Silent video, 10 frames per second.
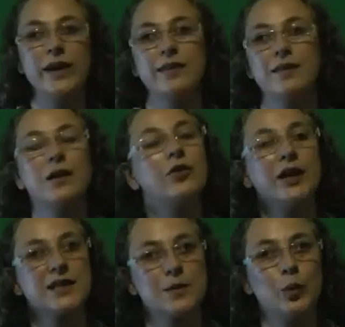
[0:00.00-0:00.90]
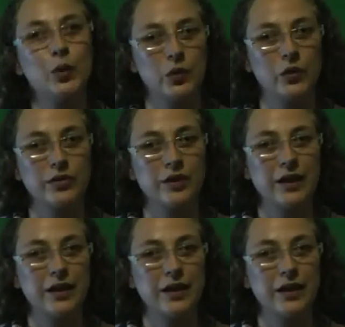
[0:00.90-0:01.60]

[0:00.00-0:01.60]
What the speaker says: with the correct support,